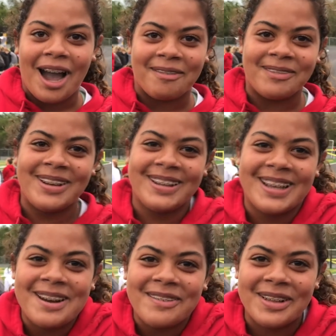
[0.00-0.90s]
I'm
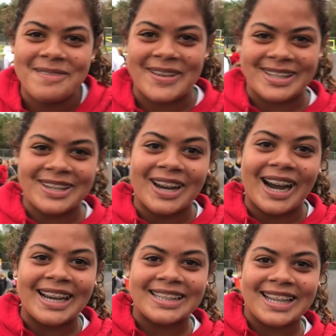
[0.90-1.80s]
gonna really miss you
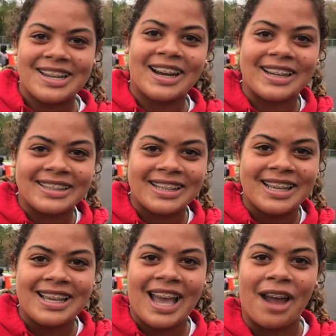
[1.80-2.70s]
guys, and you guys
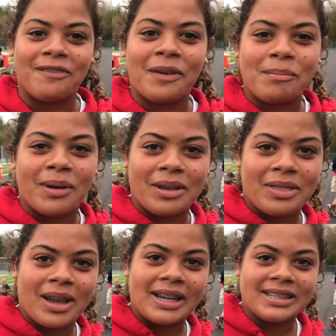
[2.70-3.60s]
had fun playing with
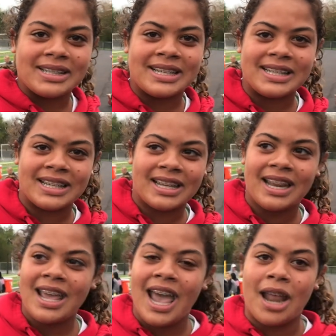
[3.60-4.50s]
you guys this season,
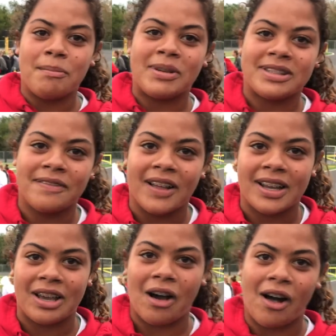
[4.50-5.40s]
and best of luck
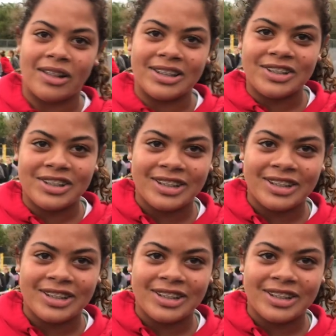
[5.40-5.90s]
in college.